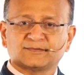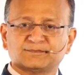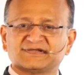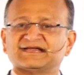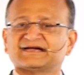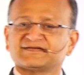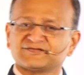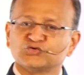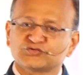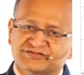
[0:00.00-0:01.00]
But that is
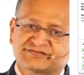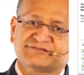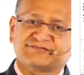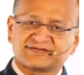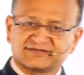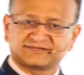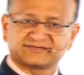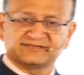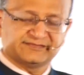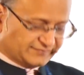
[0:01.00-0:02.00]
no
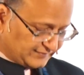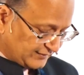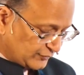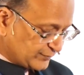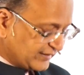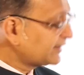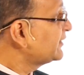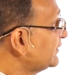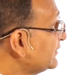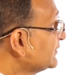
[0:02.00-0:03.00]
justification to
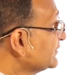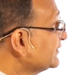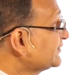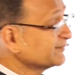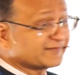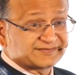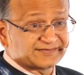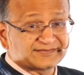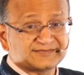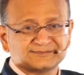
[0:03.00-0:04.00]
make this
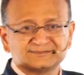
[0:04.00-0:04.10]
mistake.